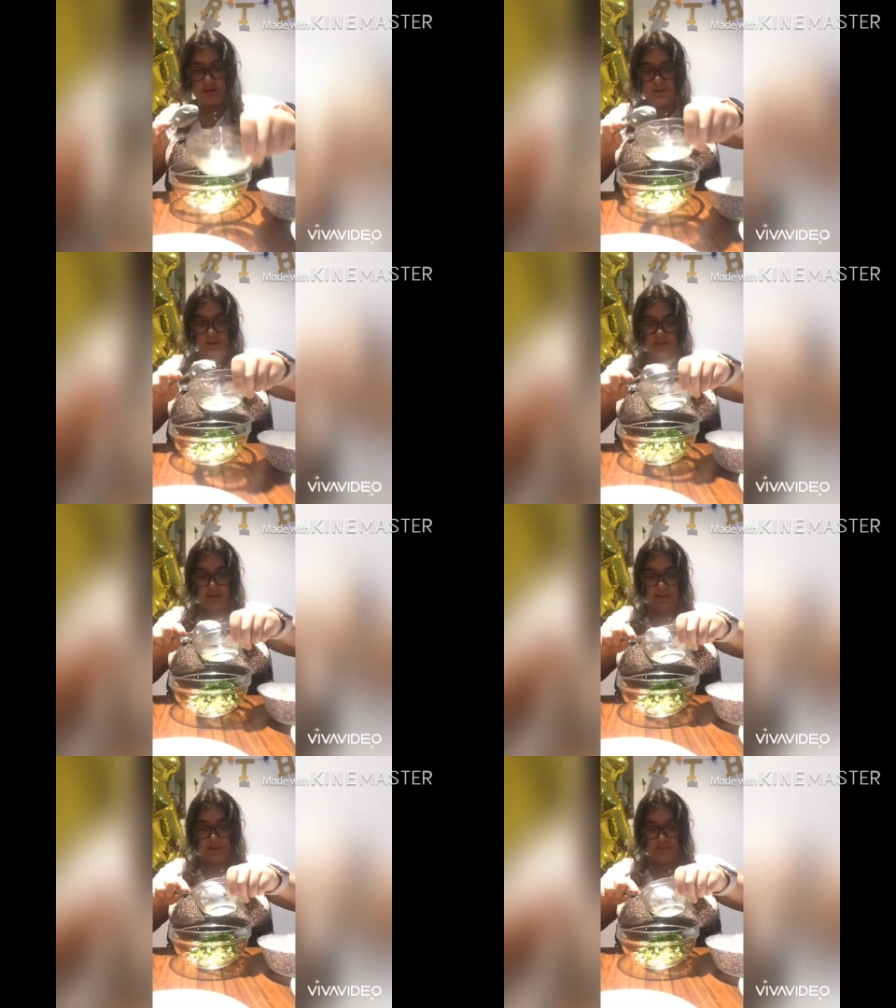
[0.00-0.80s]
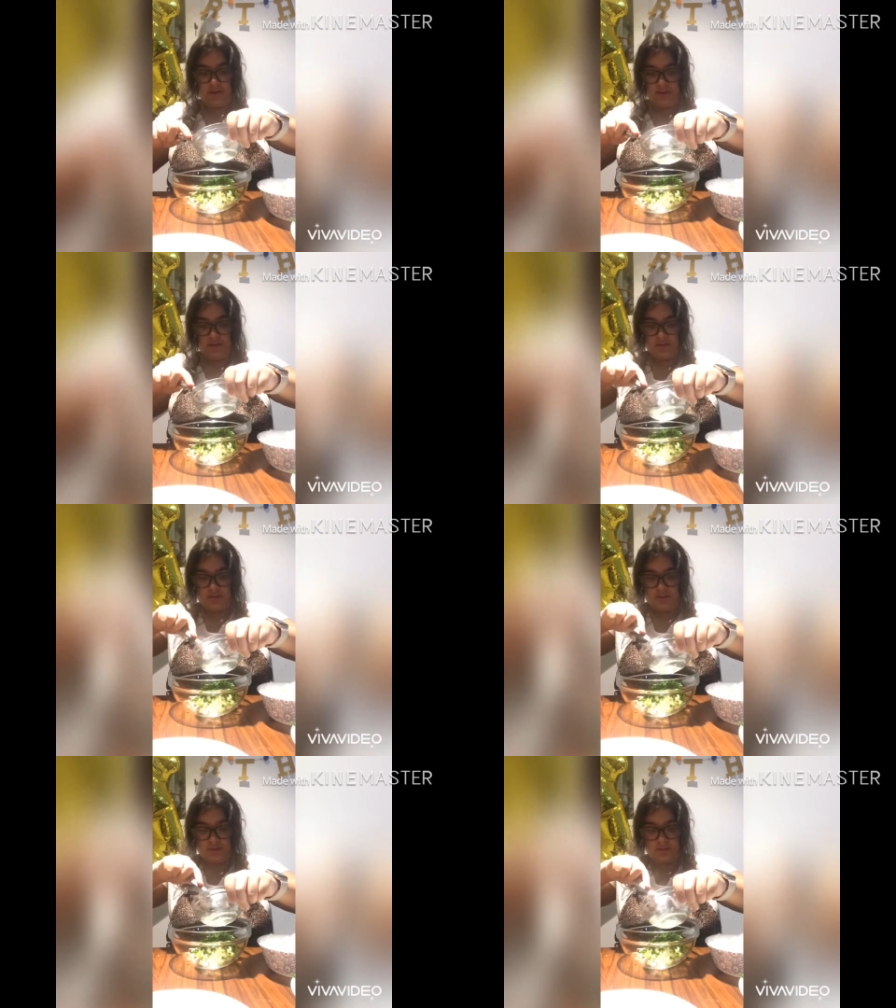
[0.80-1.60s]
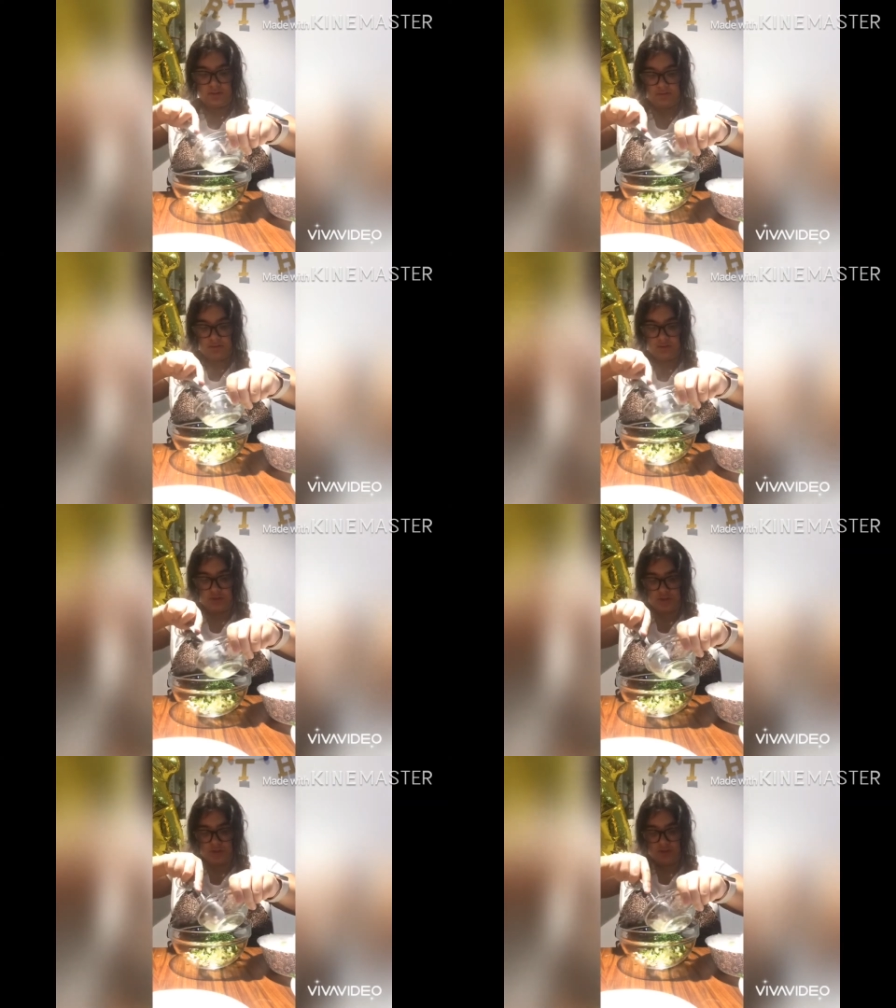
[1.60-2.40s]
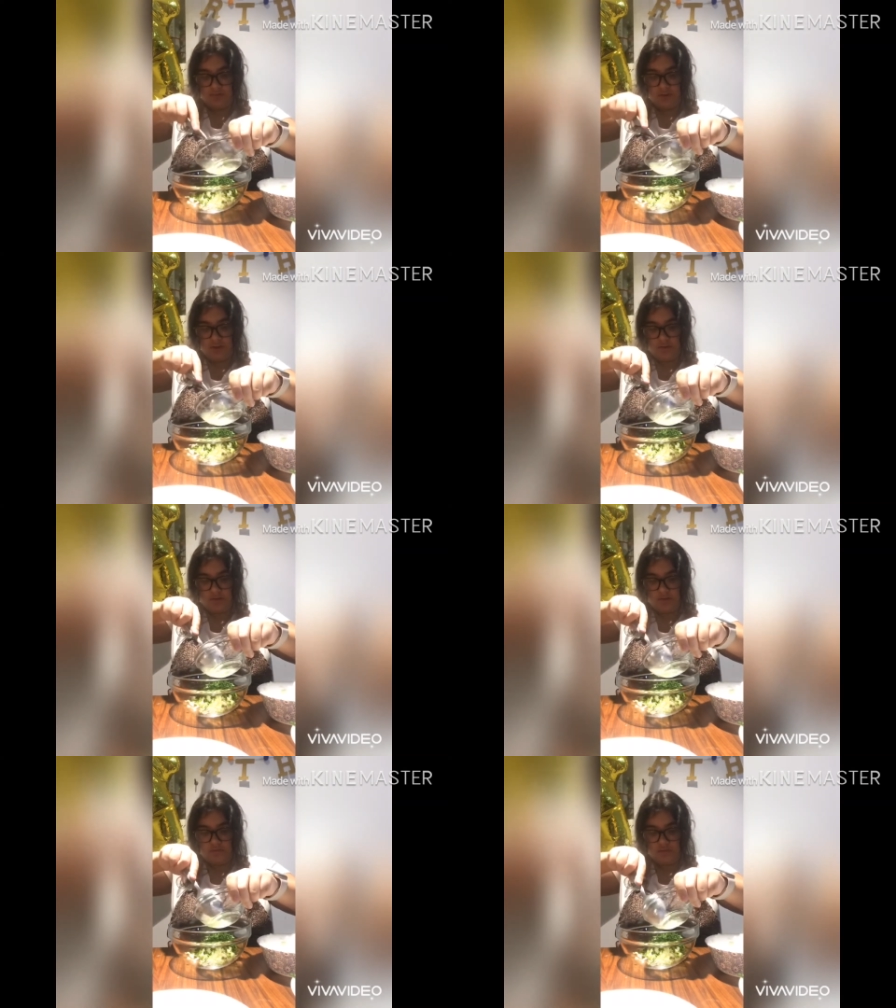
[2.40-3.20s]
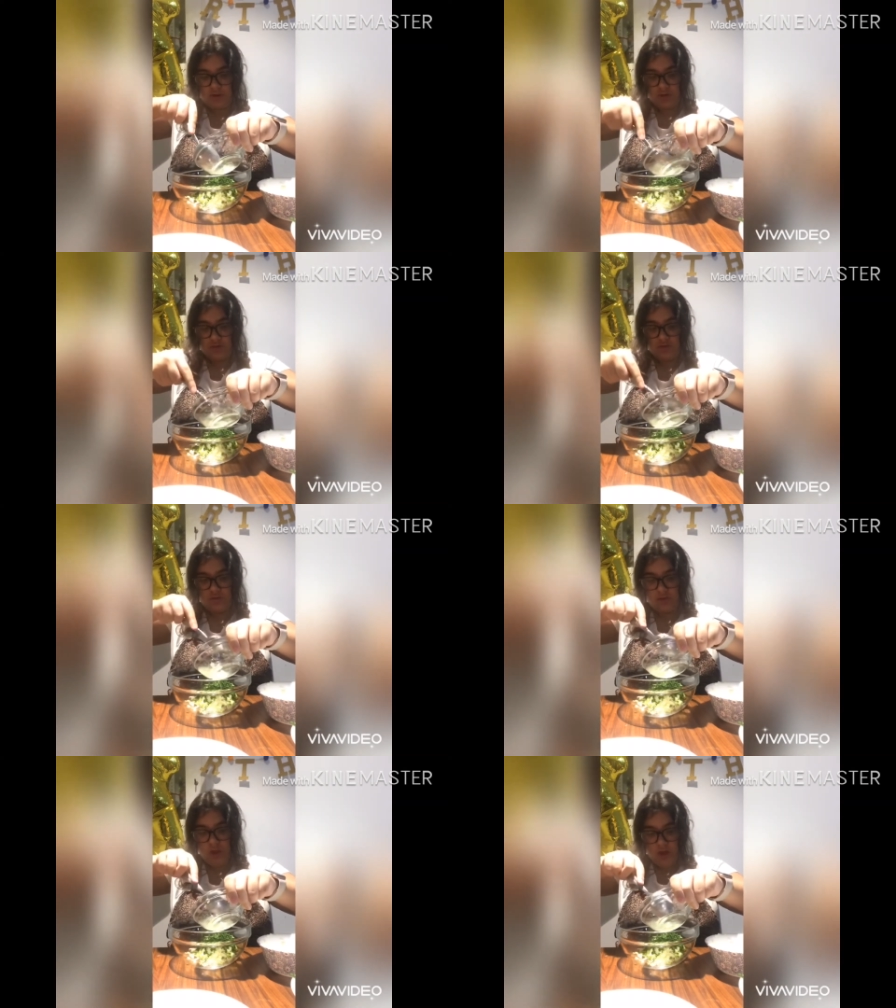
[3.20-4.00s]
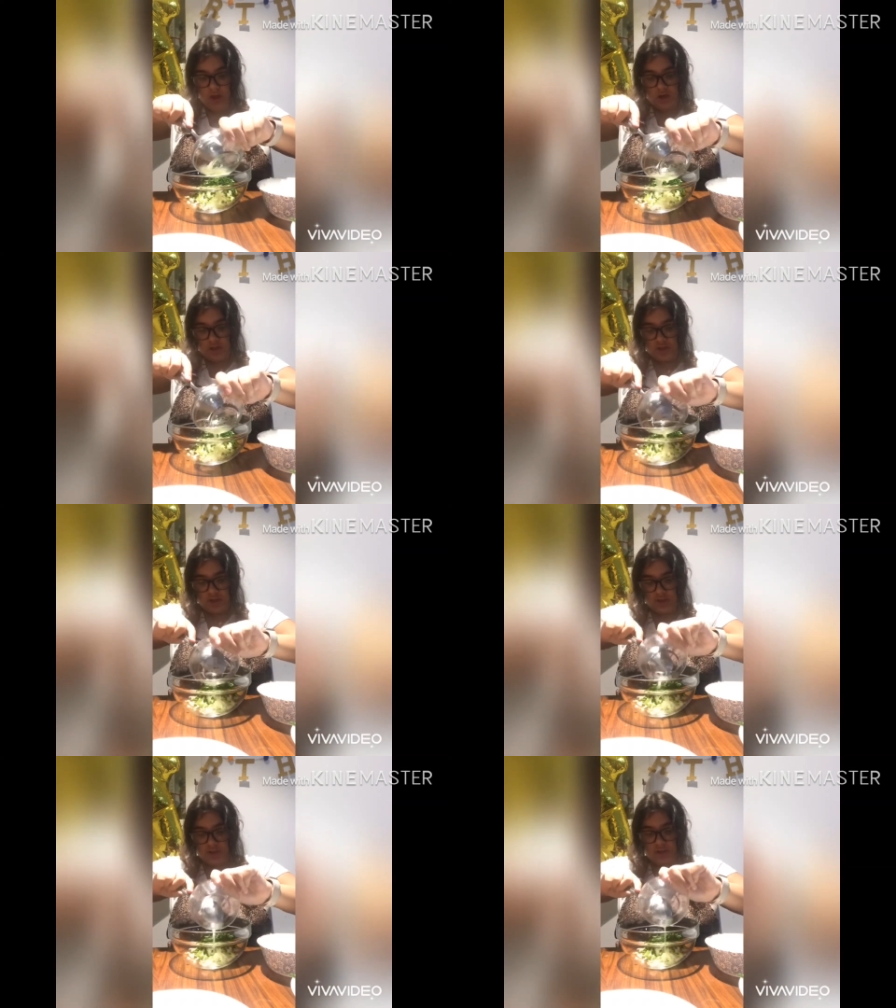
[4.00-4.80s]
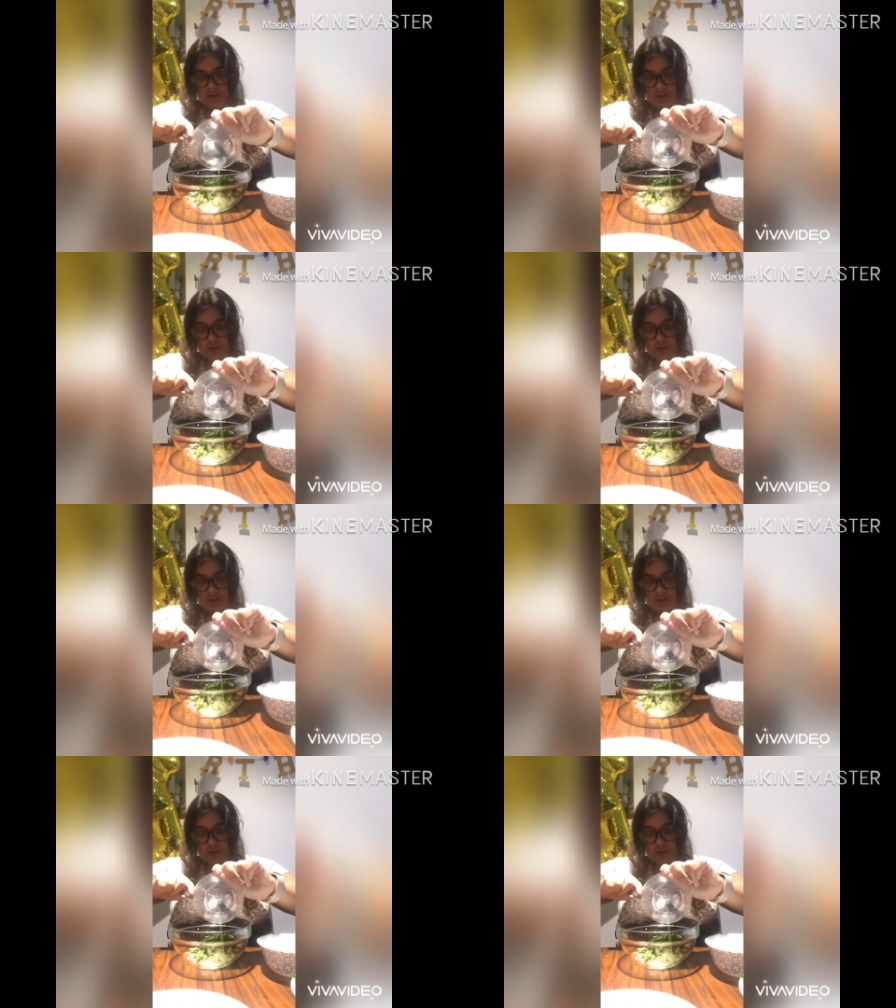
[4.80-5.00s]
the lemon. I'm gonna just make it some salt. She did not say